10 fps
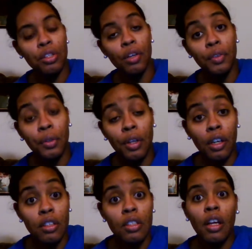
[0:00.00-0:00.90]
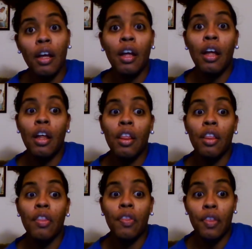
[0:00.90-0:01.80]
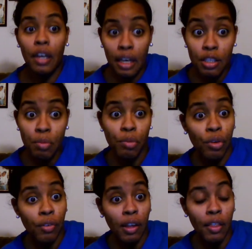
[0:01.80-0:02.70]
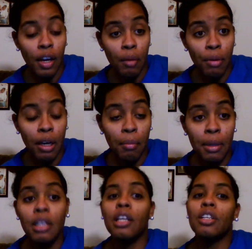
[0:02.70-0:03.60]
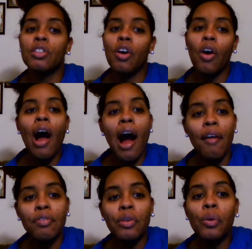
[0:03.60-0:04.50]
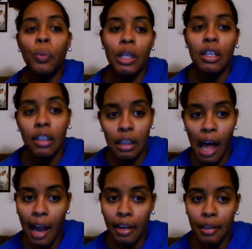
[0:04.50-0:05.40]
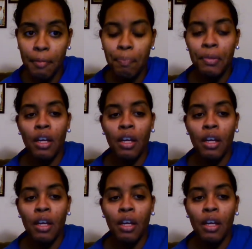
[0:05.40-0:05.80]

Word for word: So, of course, the next movie that I'm recommending is called After We Collided.